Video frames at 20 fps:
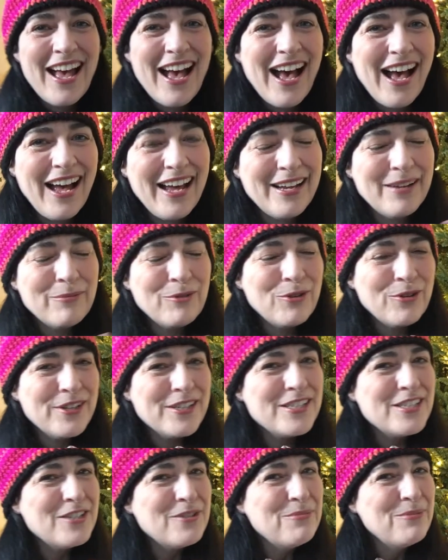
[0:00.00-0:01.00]
I am going
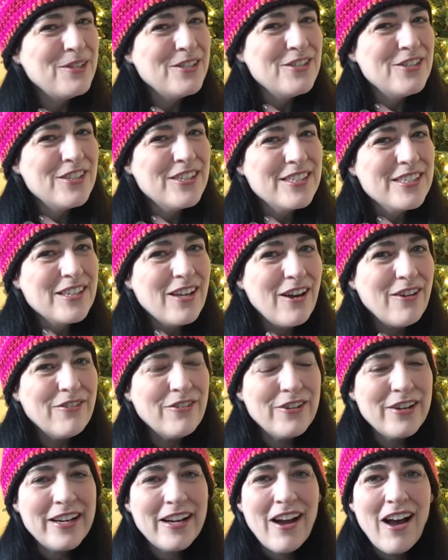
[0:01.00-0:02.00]
to be just
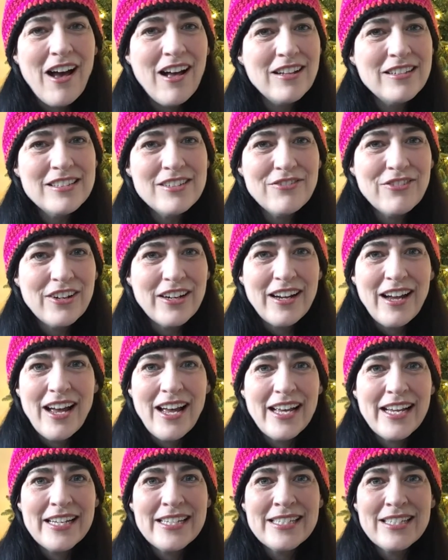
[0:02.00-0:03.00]
covering all different
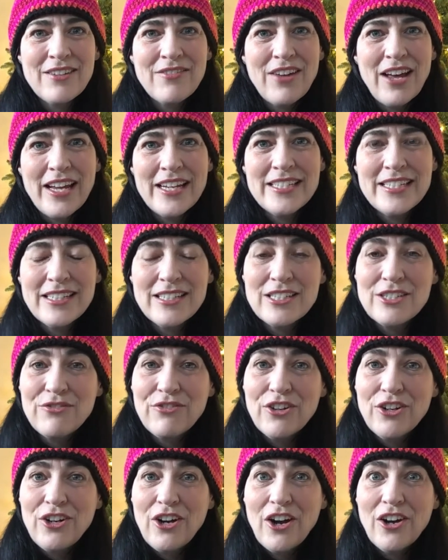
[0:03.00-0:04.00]
kinds of ideas
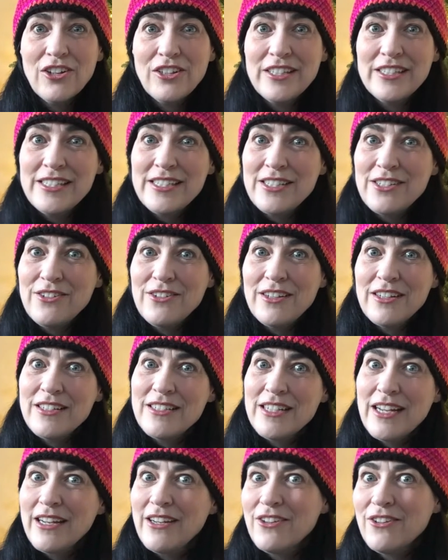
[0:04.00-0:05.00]
for garlands so you can
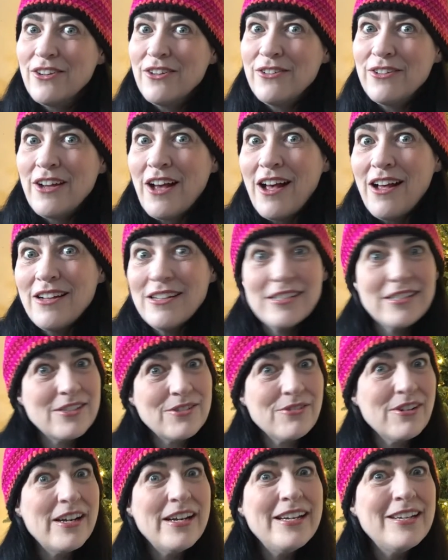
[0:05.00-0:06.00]
deck your own halls,
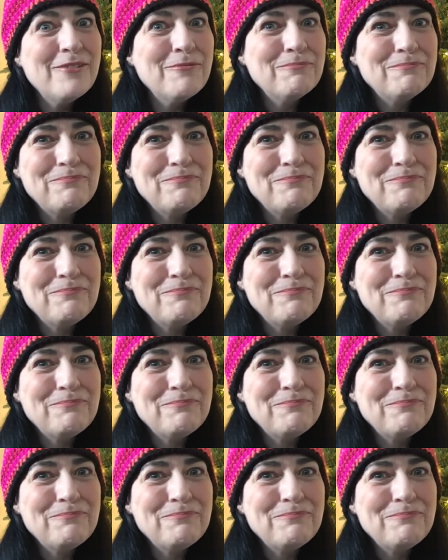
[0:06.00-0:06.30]
right?